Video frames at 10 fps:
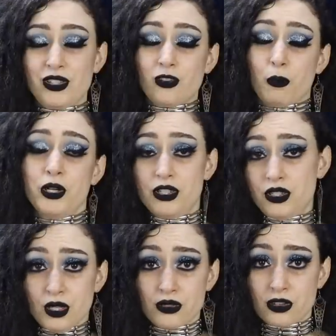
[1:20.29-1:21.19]
so much to
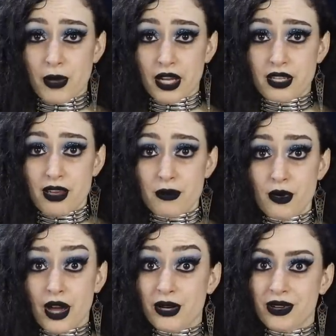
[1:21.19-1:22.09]
choose from on
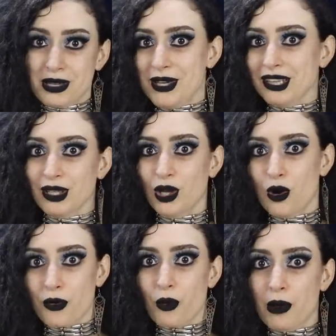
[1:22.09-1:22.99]
Temu. I know it can be a little
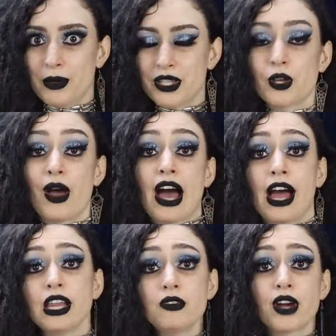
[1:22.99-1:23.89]
overwhelming, so I
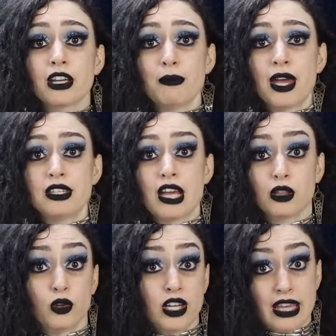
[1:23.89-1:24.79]
highly recommend
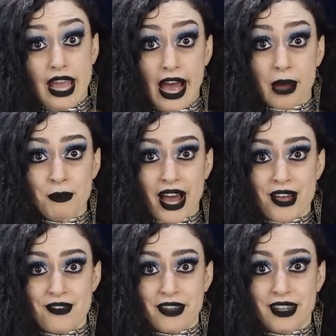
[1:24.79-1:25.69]
downloading the app. I
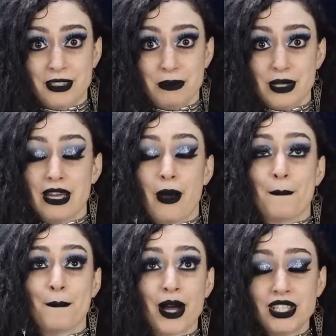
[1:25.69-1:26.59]
found that to be a
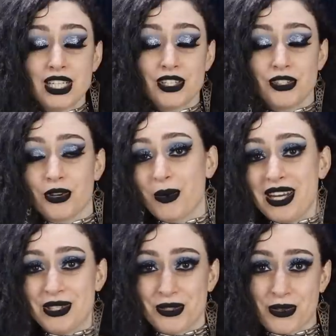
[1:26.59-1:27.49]
much easier way
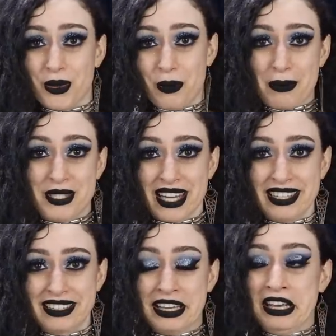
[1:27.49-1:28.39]
to scroll the
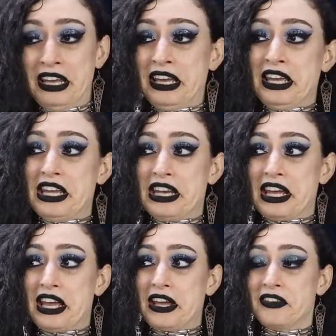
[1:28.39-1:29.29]
website. And
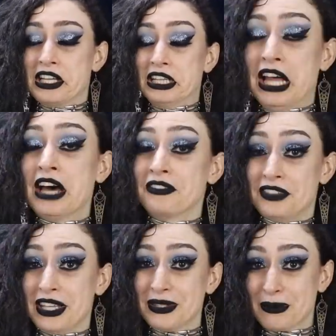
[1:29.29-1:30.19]
I have a lot of
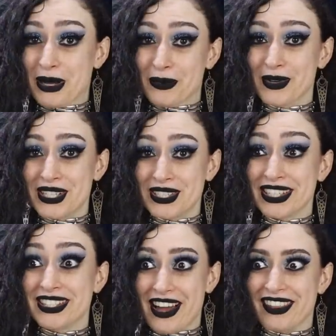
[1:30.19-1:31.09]
things in my wish
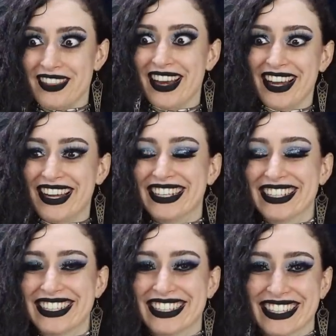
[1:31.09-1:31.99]
list on there.
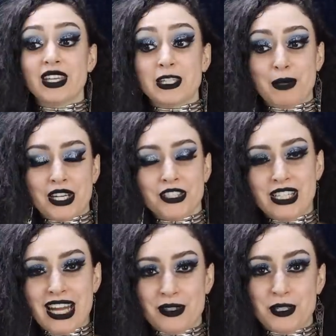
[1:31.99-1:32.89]

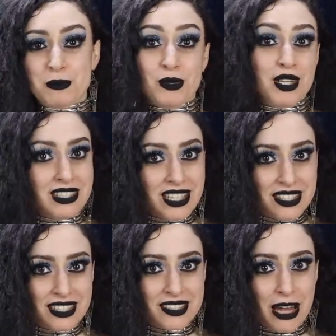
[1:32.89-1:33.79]
Especially now that spooky
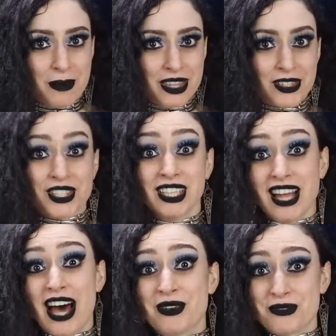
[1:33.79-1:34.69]
season is coming, there's a
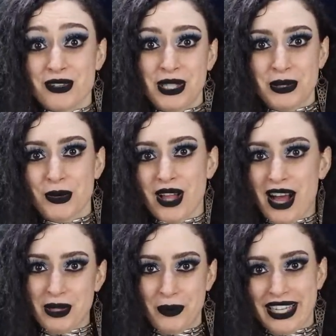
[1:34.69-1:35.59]
lot of really cool
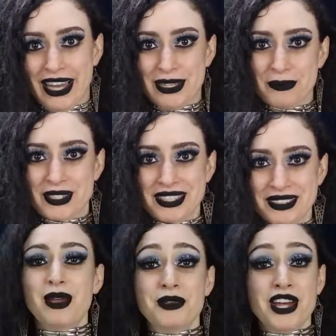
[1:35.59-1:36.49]
Halloween items.
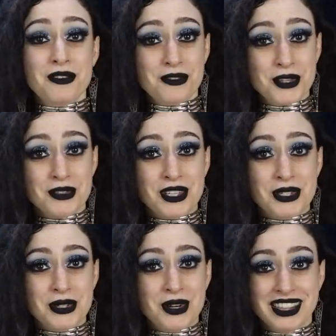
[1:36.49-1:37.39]
And without further
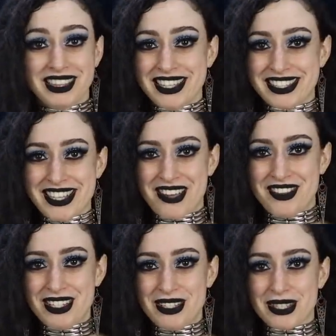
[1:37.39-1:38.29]
ado, let's dive
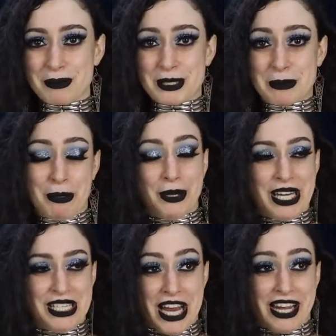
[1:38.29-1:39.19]
into some
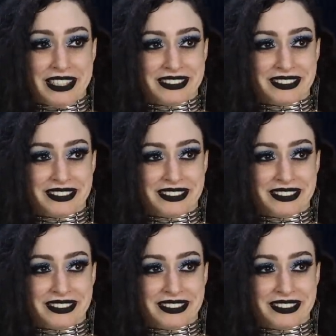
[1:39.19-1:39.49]
spooky shit.